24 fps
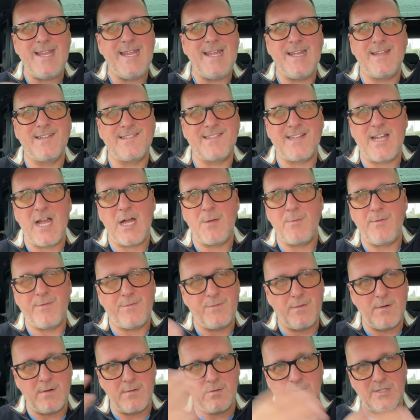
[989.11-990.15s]
years ago
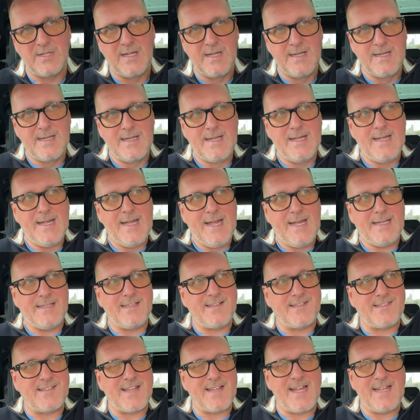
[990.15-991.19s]
before I was in
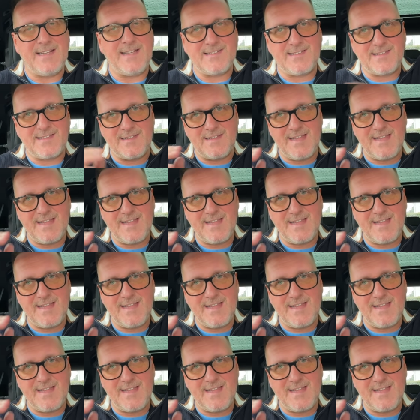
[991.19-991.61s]
the States.